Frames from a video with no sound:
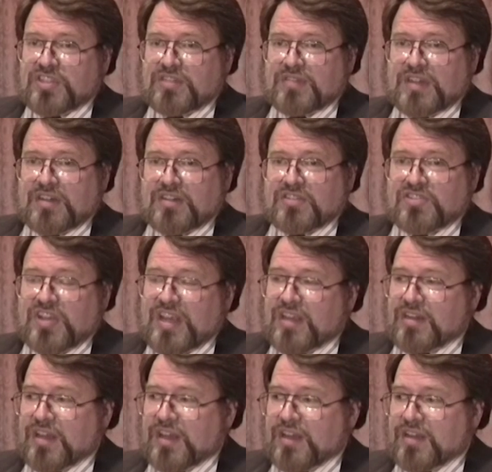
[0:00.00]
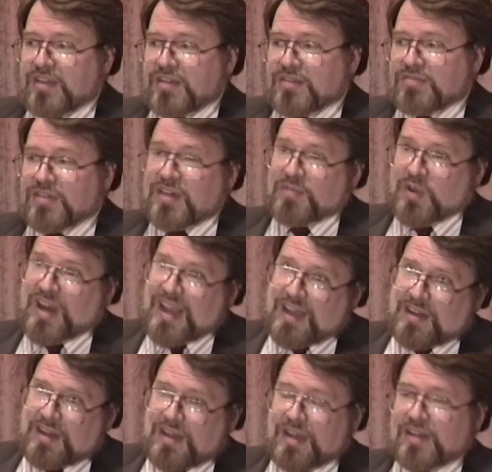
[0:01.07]
even in its heyday, if it ever
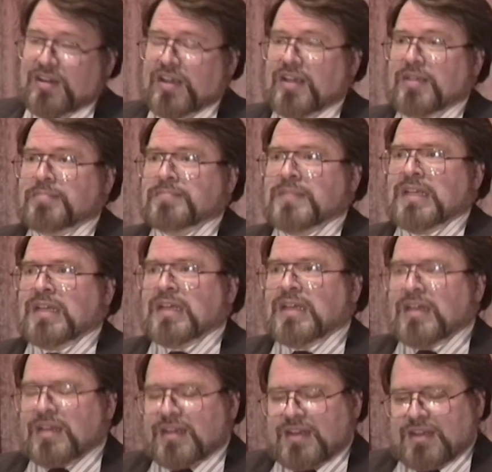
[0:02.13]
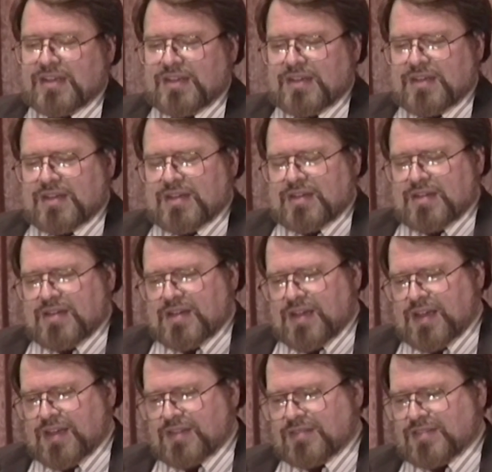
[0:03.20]
had a heyday.
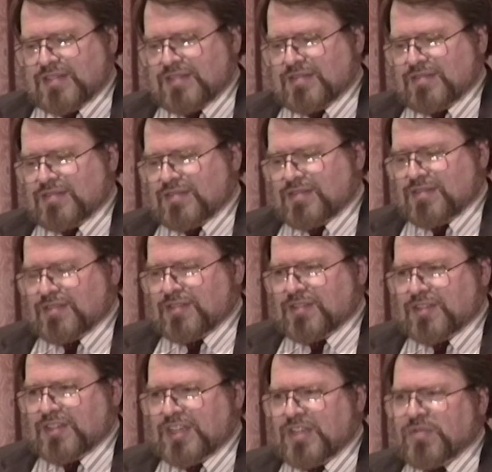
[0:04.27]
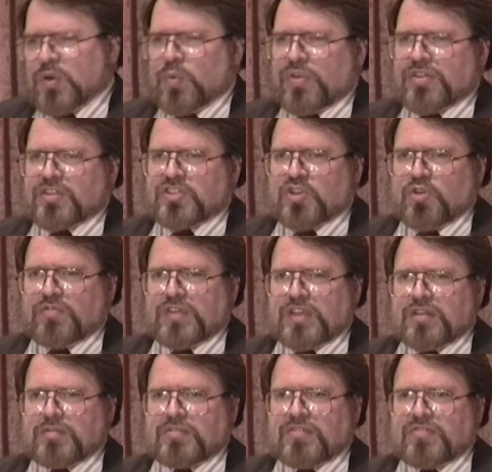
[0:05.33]
And even with a
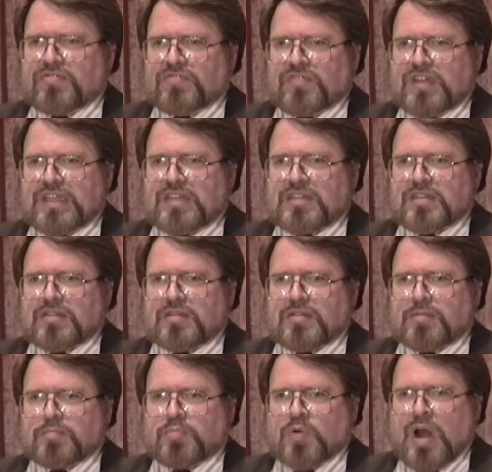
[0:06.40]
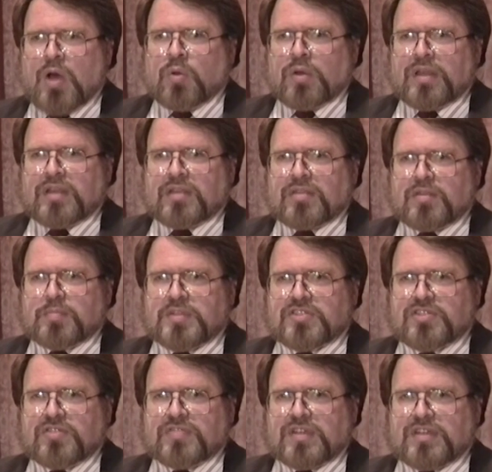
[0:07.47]
Soviet fleet prowling the
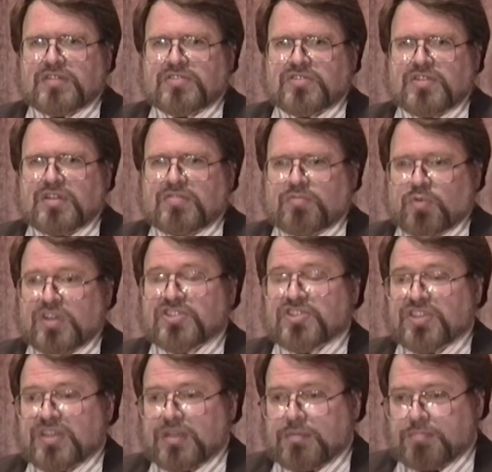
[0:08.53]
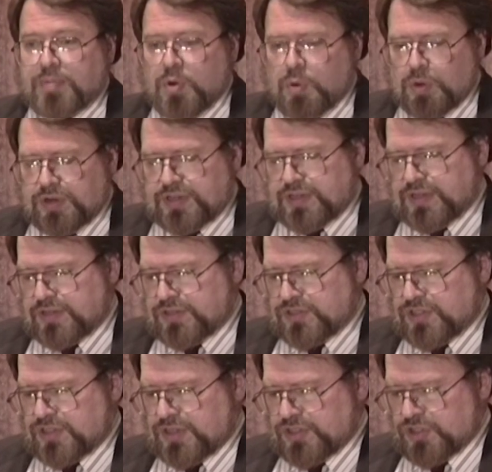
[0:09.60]
Pacific instead of rusting in port,
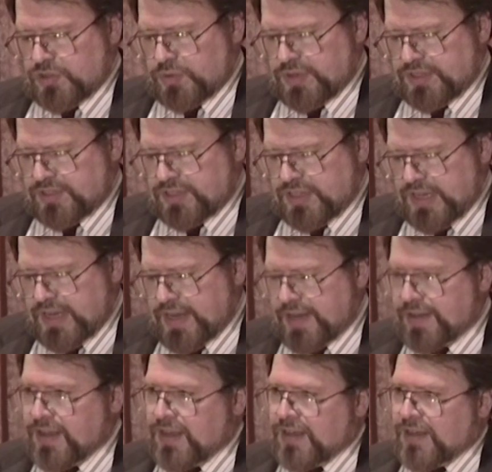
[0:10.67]
as it is doing today,